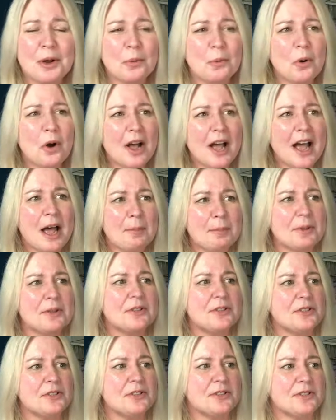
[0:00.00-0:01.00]
What
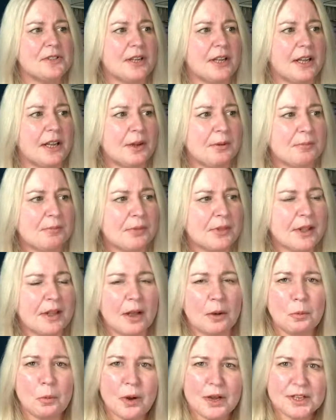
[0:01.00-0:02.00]
happens, you see,
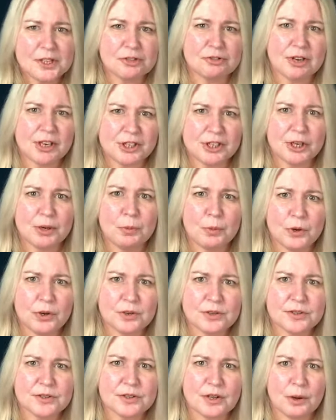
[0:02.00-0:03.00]
and why stretching
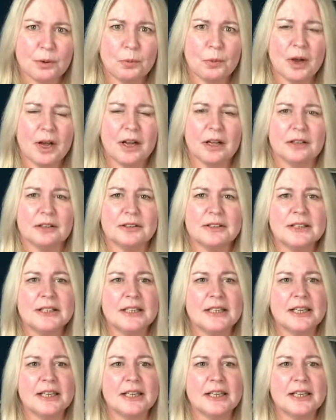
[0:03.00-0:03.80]
works so well,